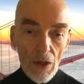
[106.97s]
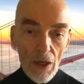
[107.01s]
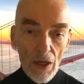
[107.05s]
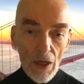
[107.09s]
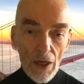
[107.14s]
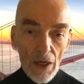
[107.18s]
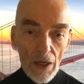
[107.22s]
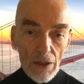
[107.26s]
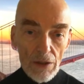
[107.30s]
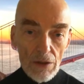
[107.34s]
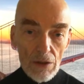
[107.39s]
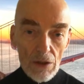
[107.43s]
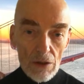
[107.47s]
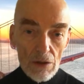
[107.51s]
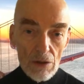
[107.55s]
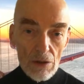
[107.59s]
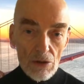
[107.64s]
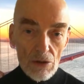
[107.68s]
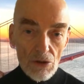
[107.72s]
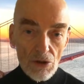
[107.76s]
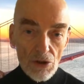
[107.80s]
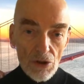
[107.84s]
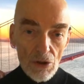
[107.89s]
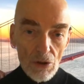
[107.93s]
And
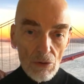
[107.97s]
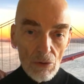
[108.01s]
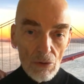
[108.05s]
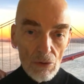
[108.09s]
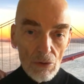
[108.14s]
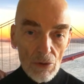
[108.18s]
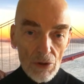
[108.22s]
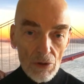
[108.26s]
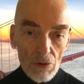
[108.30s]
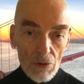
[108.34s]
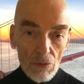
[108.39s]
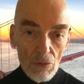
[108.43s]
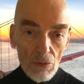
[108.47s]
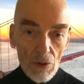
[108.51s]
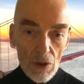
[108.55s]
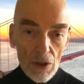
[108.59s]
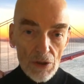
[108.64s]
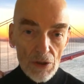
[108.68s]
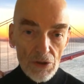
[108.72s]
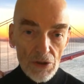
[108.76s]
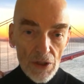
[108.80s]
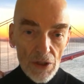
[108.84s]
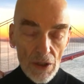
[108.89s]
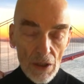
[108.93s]
so it
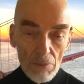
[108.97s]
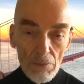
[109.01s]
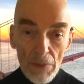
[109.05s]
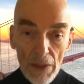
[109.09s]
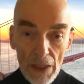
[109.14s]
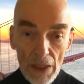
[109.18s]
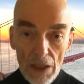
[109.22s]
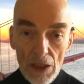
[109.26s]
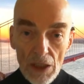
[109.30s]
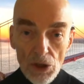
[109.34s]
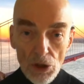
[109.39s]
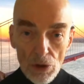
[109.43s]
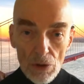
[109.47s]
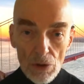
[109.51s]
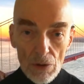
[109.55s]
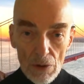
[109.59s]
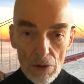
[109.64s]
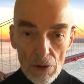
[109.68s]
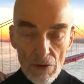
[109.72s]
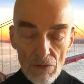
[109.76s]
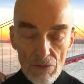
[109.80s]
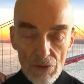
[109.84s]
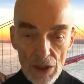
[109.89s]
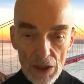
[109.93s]
was a major
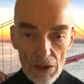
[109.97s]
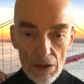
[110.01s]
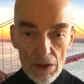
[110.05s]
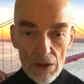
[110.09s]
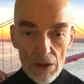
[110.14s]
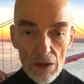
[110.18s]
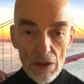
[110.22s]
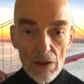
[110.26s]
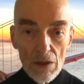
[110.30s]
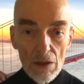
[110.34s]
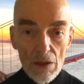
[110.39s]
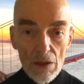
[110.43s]
event